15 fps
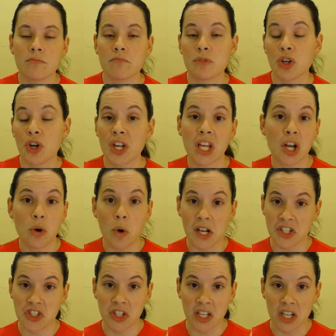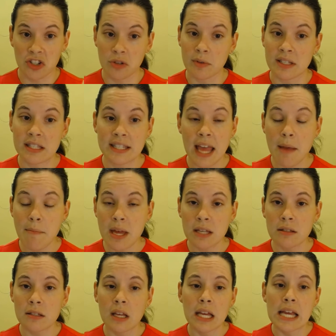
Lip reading: turning a question into a statement,